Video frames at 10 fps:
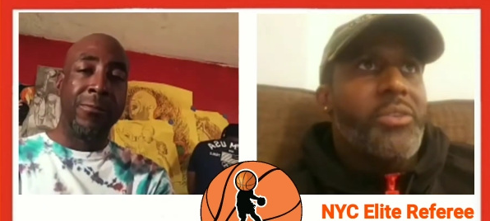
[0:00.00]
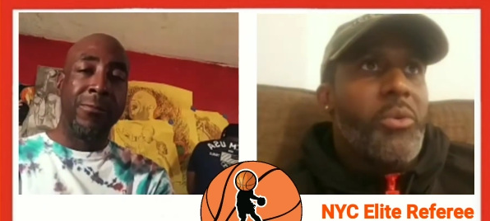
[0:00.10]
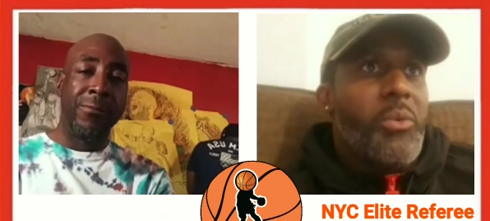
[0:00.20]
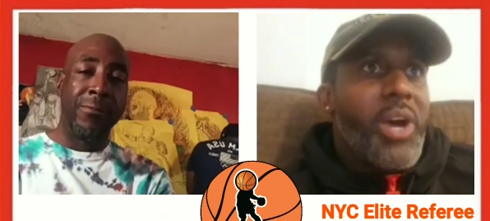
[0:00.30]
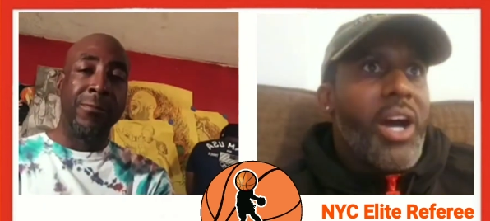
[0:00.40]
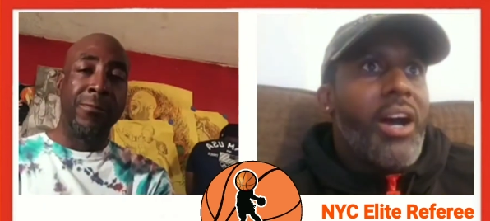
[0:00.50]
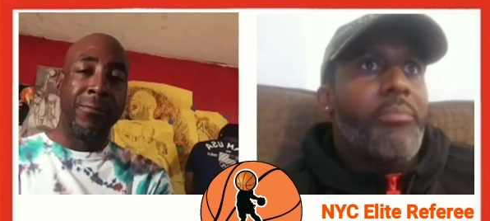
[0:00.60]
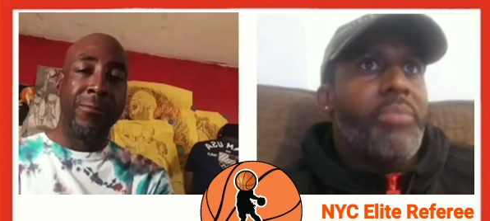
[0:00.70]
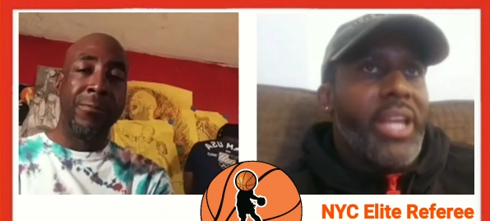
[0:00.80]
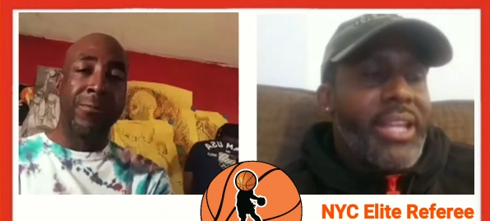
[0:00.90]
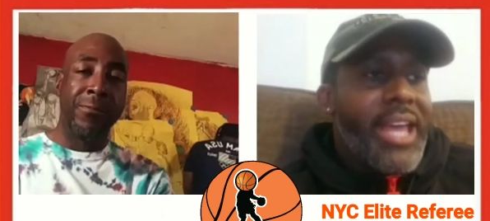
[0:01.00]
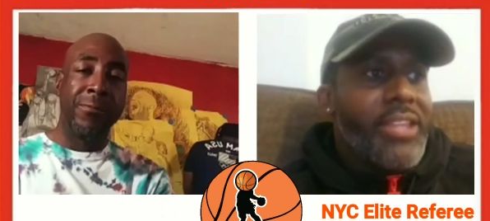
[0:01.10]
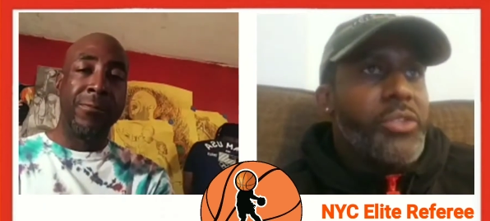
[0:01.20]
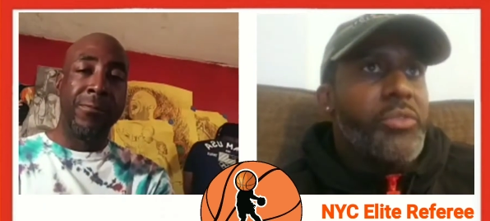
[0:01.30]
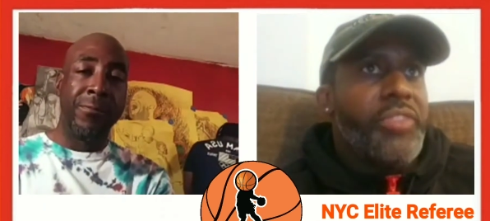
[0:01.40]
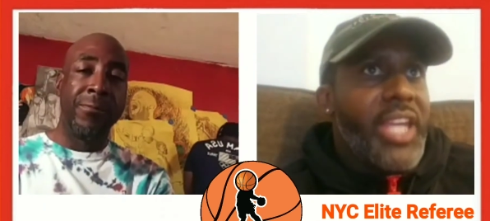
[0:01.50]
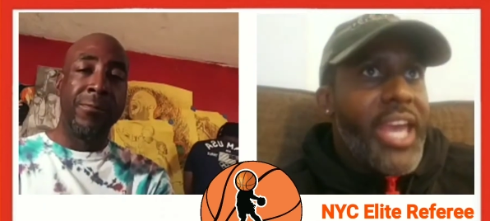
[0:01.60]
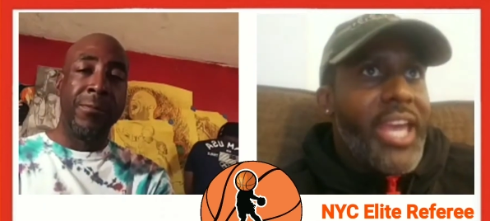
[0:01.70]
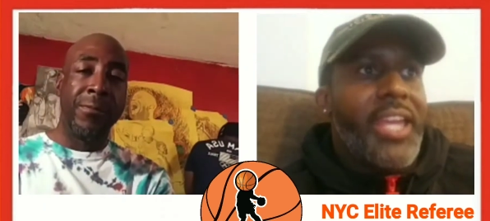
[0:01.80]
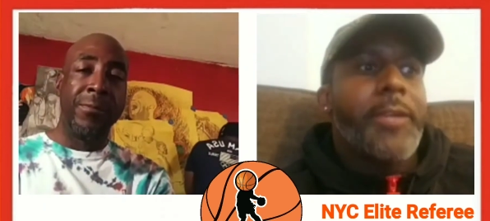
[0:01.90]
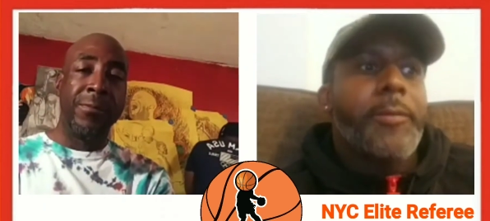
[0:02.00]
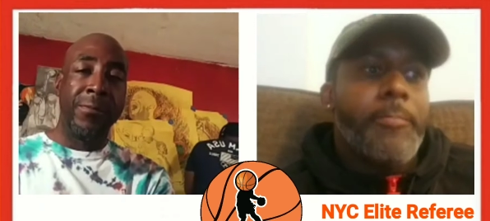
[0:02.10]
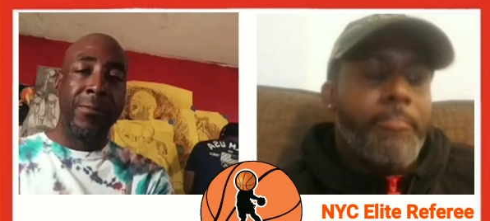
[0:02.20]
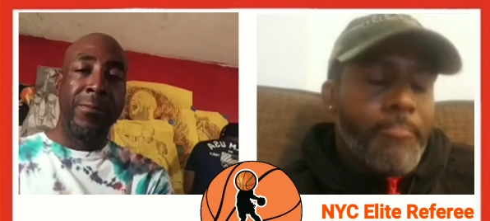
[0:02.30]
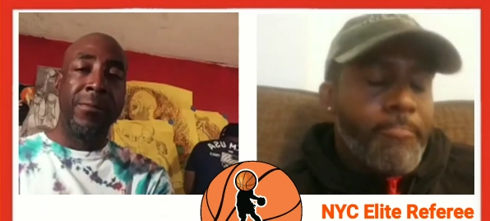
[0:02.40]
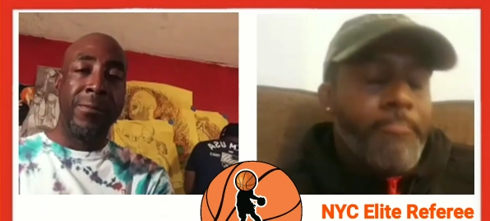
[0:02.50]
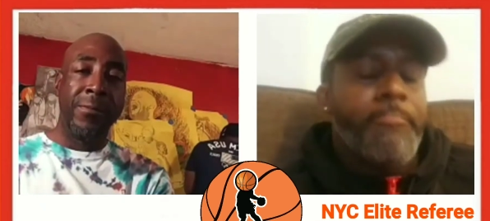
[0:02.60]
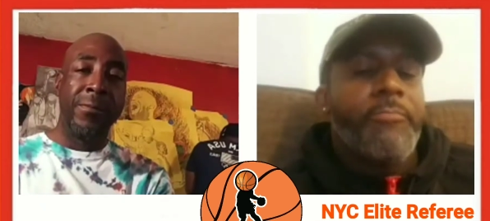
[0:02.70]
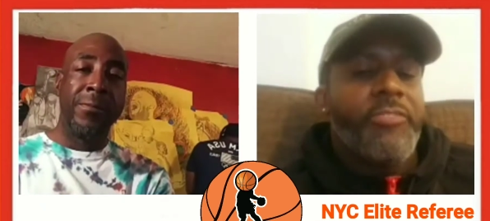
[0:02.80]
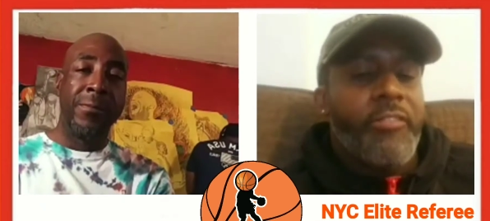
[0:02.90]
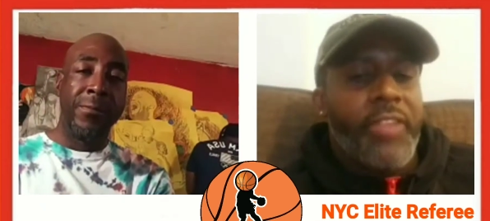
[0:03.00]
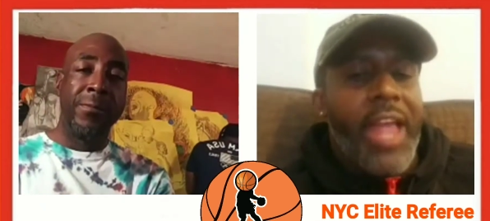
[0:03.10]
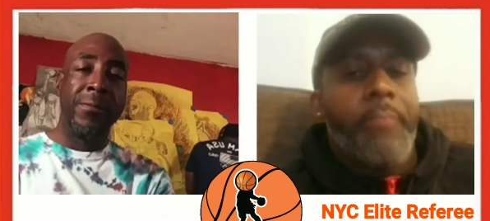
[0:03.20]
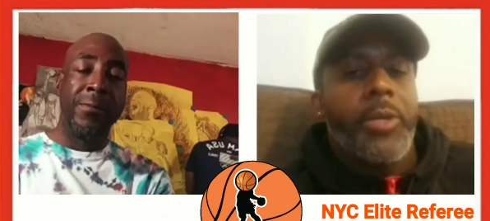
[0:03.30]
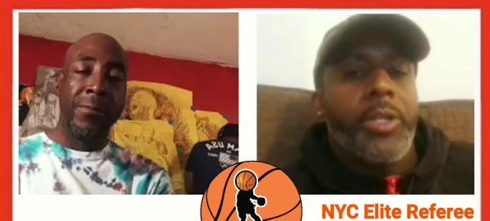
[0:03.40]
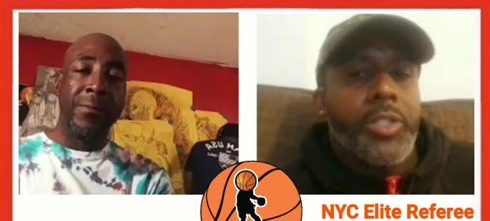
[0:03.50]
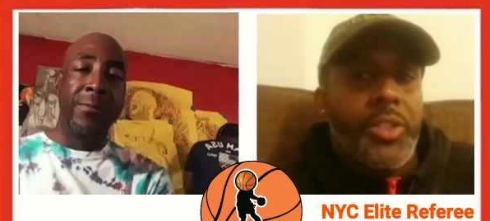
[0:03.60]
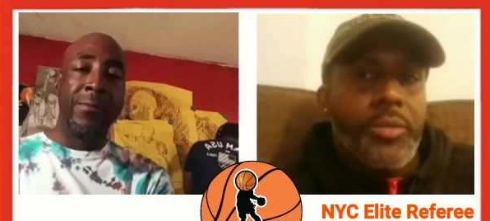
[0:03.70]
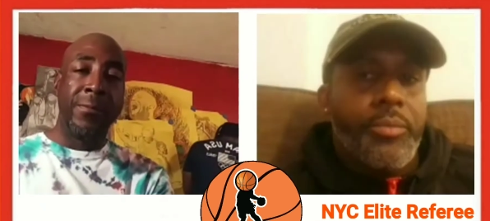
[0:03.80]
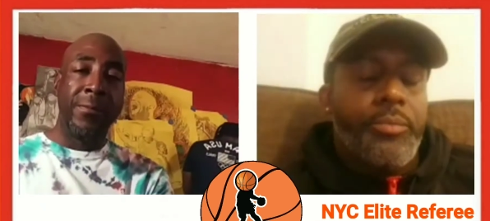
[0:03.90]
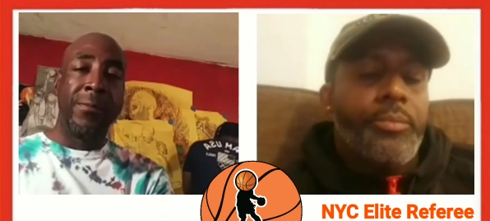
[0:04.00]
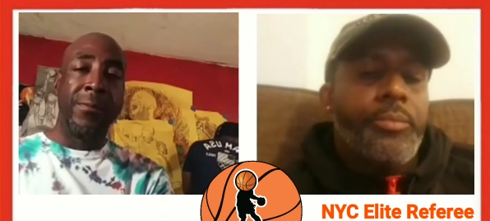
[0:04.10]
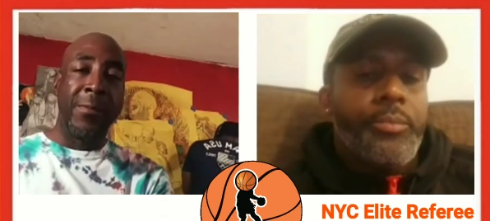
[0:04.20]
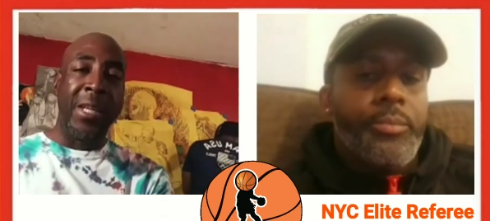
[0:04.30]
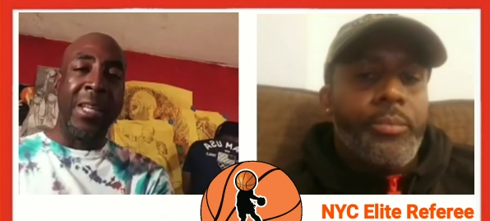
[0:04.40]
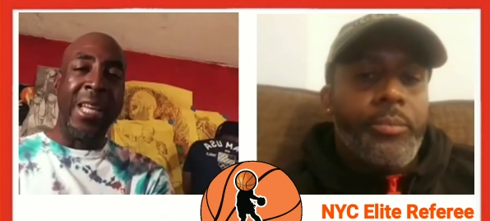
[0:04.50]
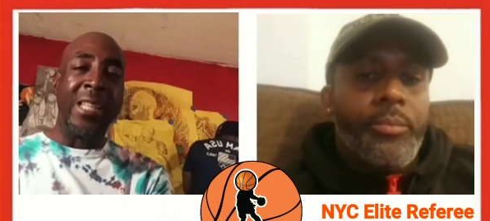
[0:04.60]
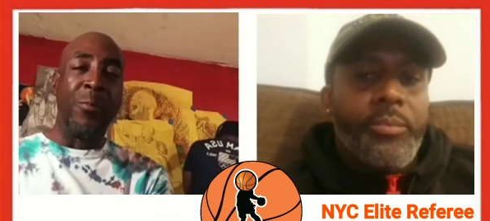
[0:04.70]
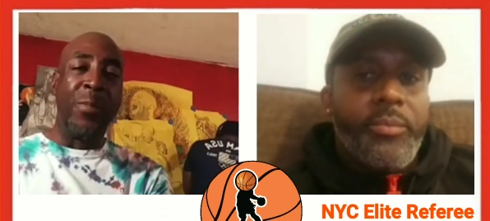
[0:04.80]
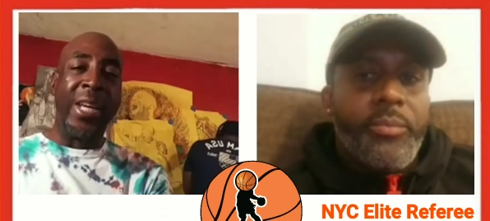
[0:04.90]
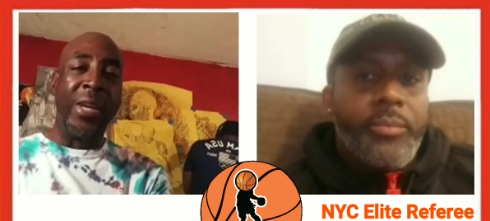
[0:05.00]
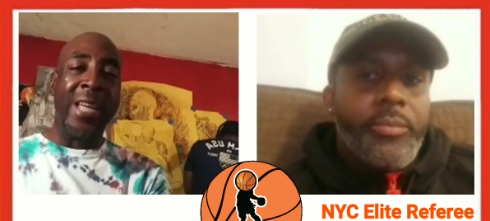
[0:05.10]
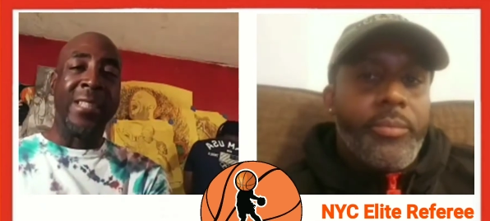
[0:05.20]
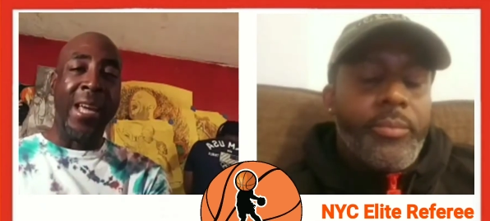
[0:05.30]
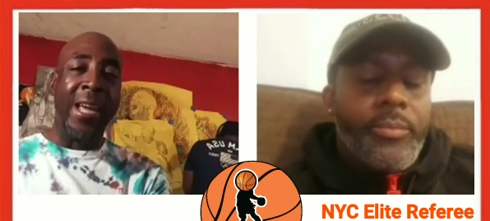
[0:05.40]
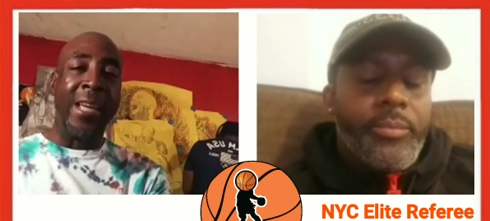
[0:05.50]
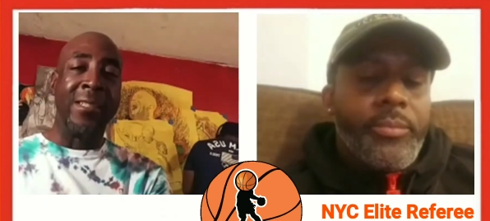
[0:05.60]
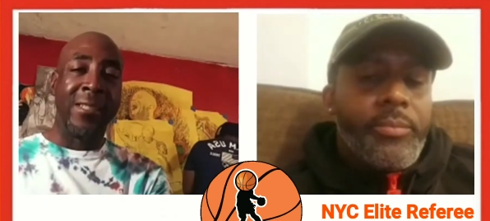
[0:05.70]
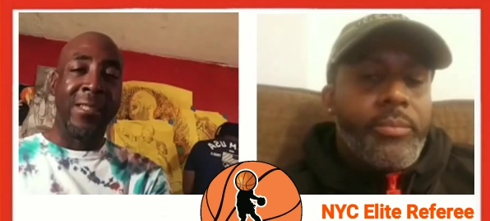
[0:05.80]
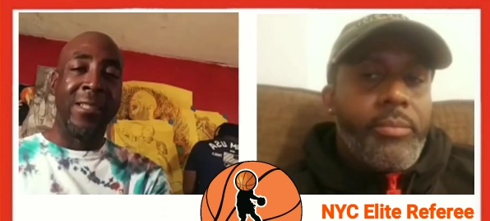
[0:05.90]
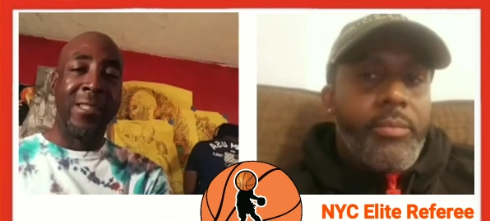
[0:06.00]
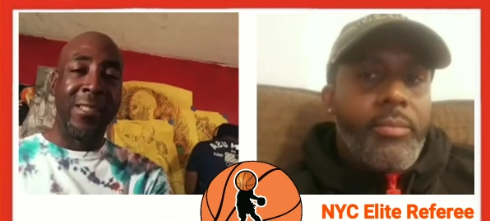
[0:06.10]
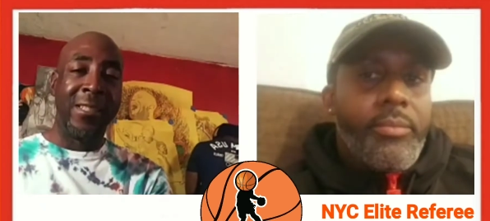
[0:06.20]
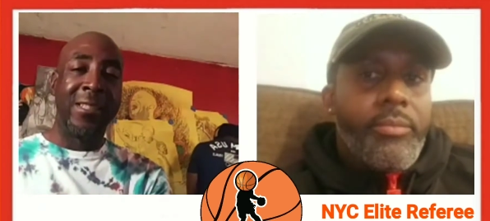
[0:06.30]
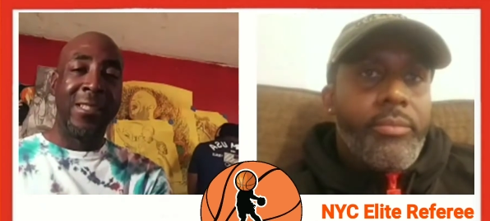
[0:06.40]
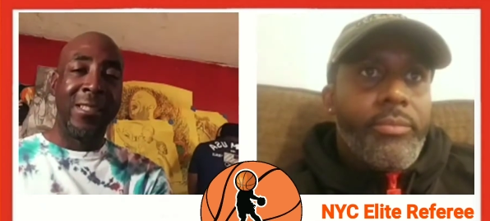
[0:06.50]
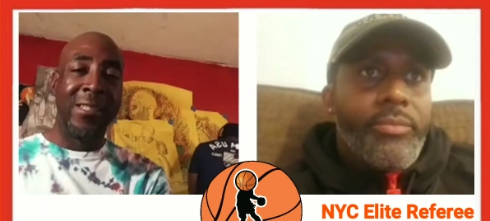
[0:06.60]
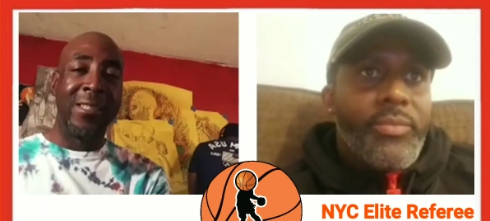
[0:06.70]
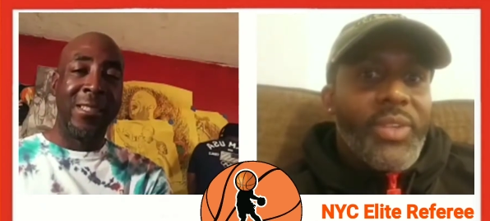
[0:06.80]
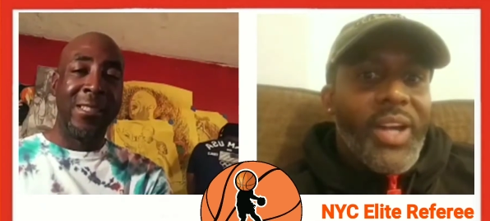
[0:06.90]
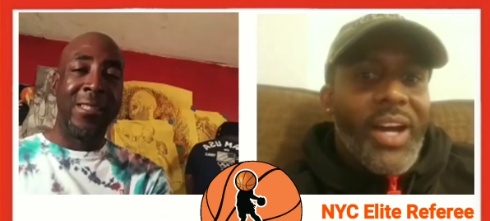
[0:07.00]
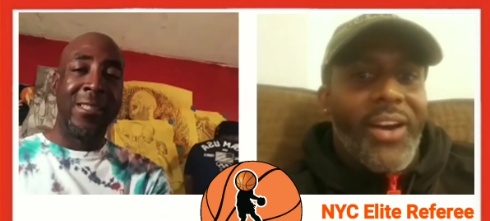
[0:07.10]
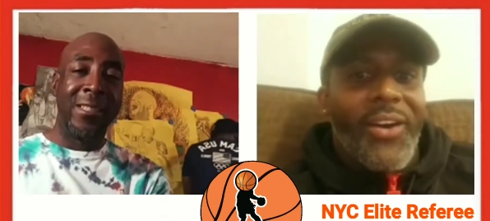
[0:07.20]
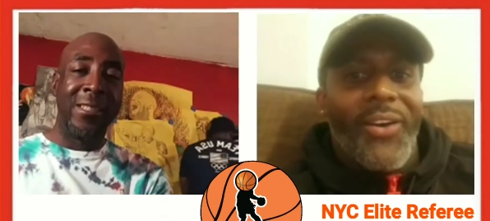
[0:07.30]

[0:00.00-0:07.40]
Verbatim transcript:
Speaker 1: who uh, played at U V A mm-hmm, from Flatbush.
Speaker 2: He had the big-ass hands.
Speaker 1: Oh,